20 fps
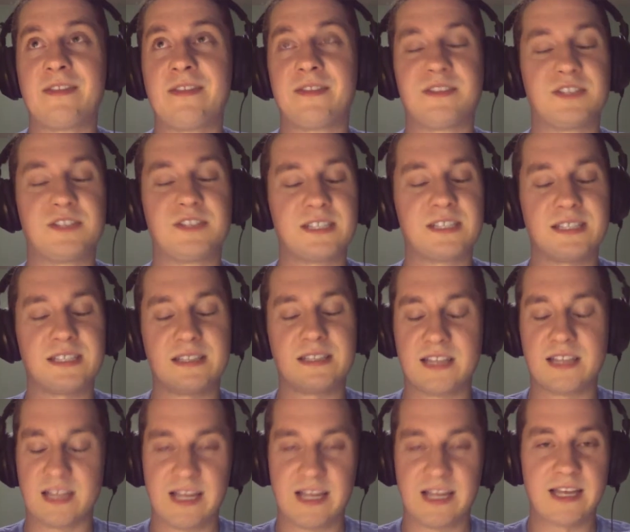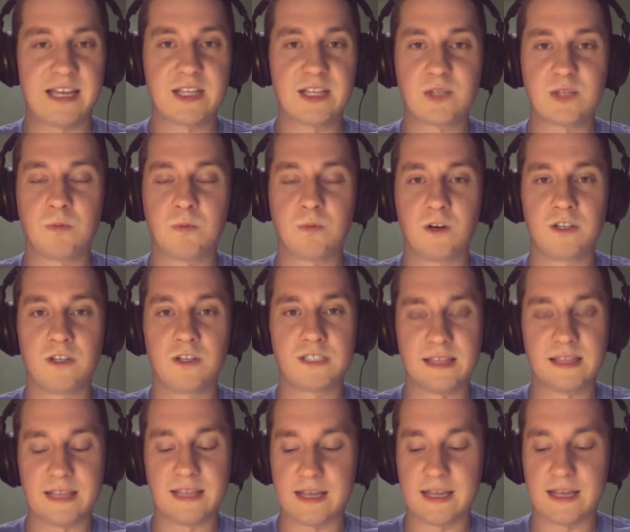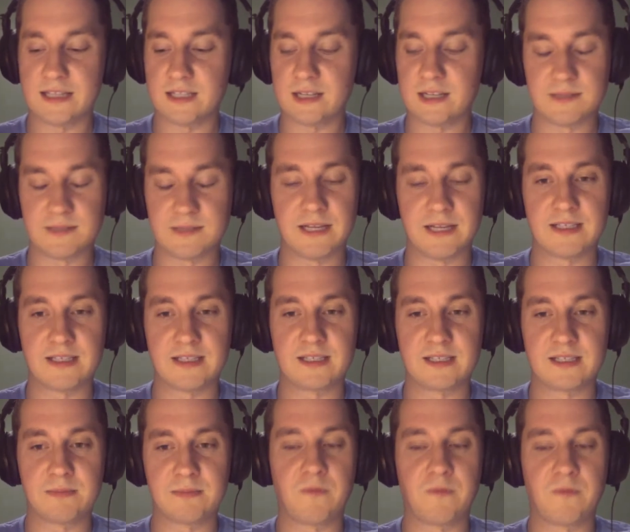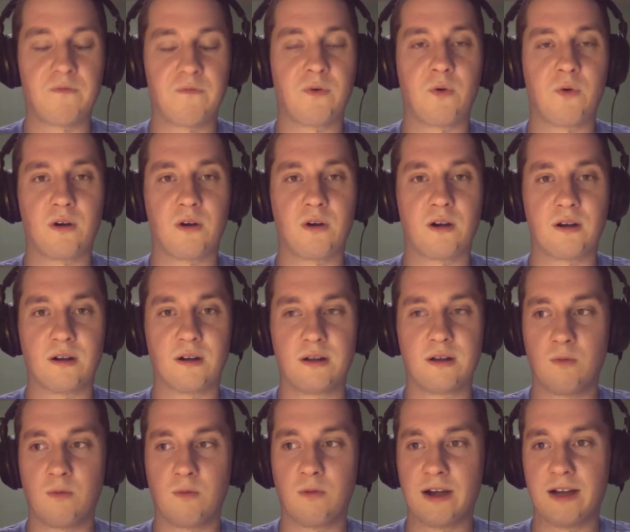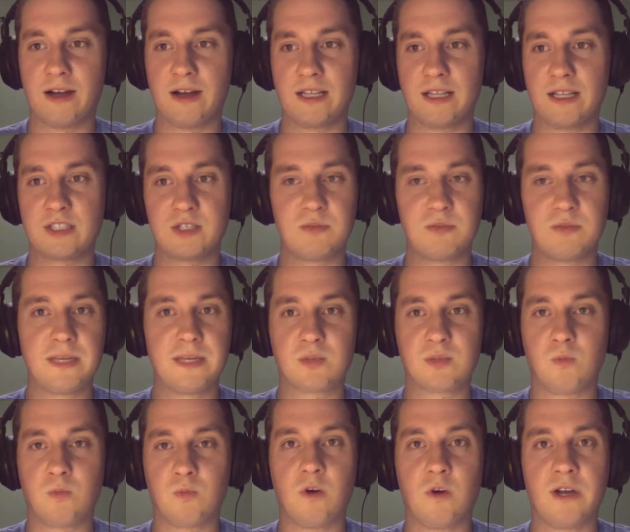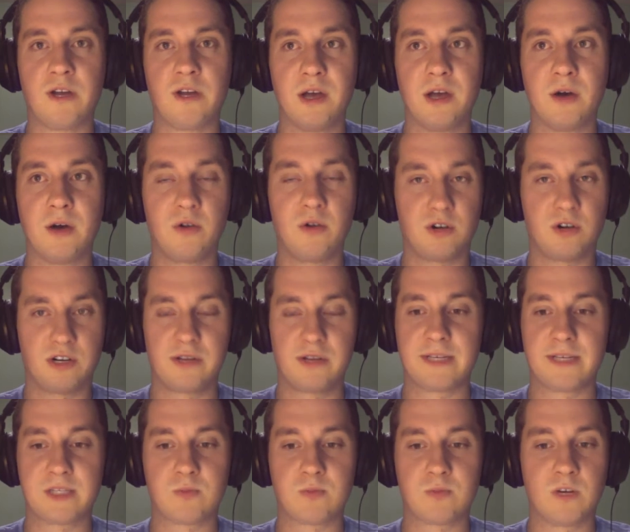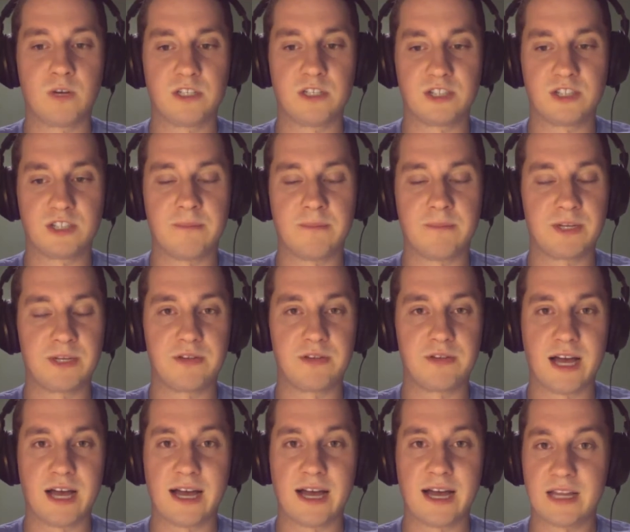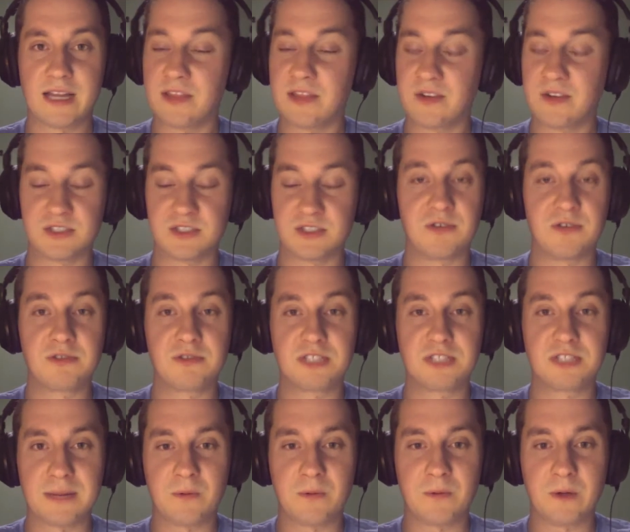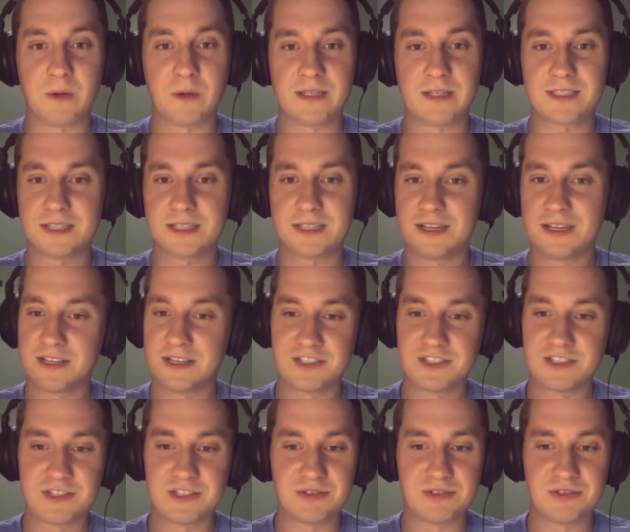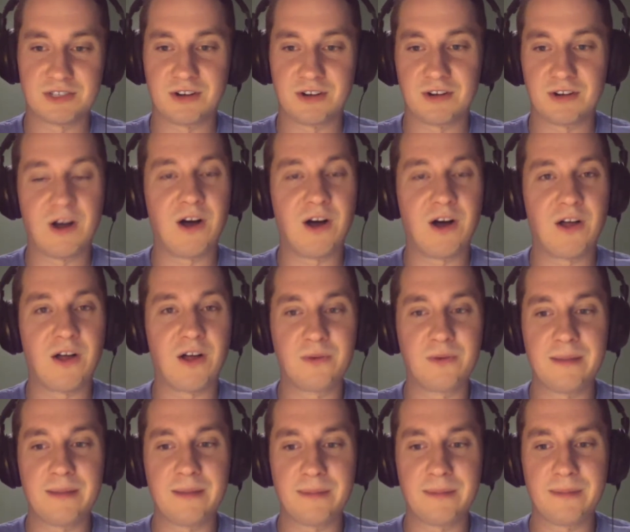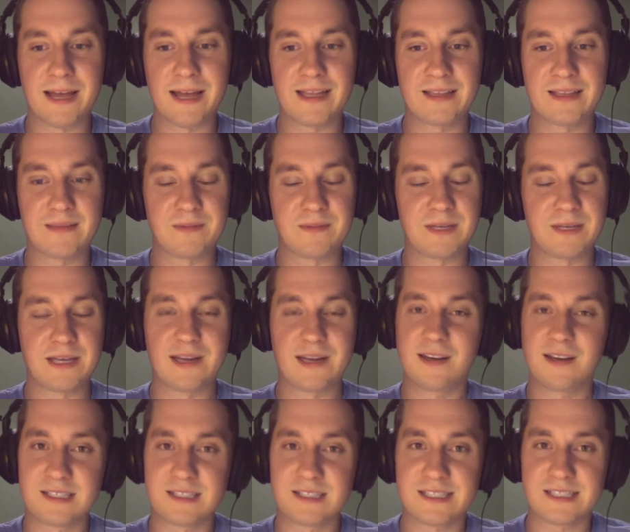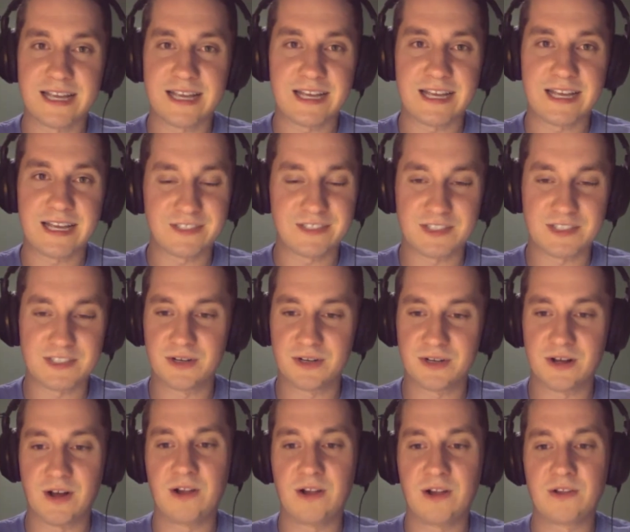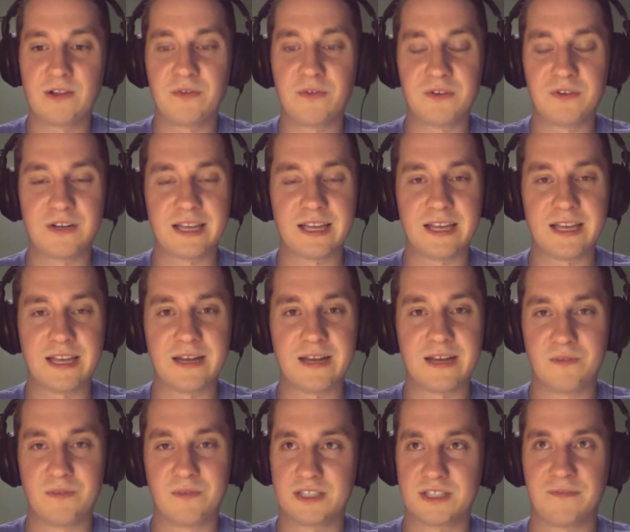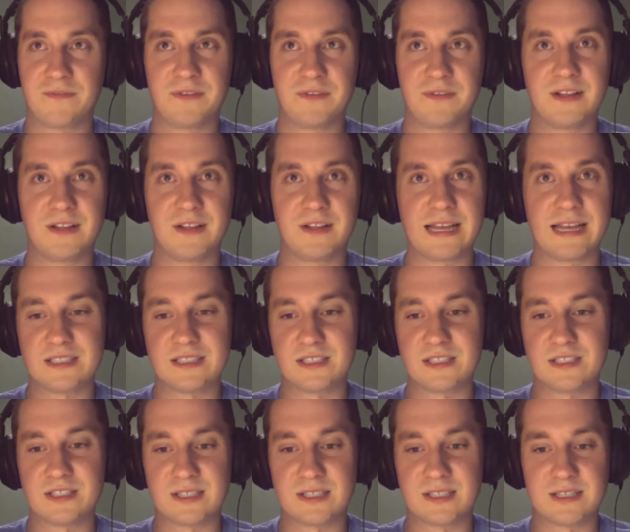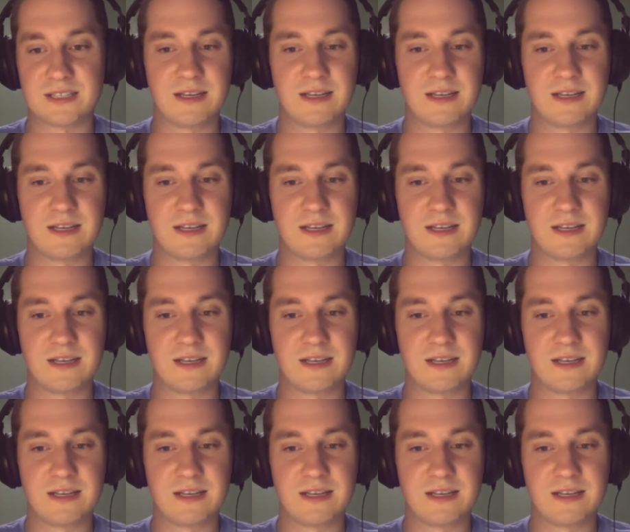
it gets worse. I think I talked about this before, where it's you miss one note or you miss one jump and you die, and there's no checkpoints. So you start all the way back at the beginning of the stage to do it all over again, which I feel like is just